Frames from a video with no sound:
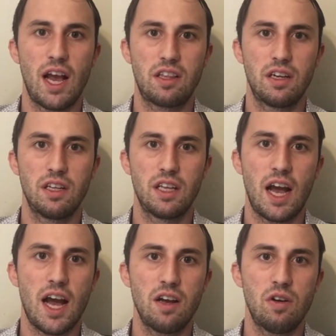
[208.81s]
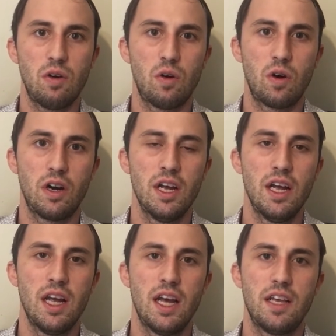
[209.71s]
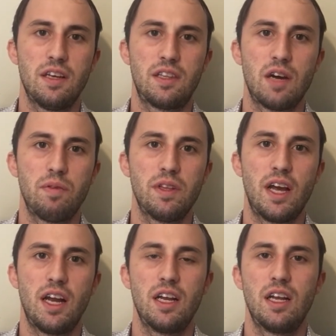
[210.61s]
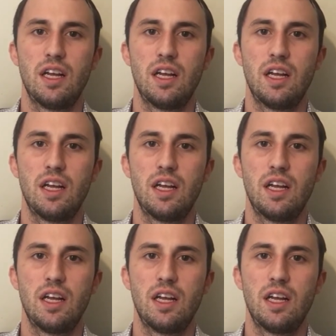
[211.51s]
exiting the aisle, or is it something that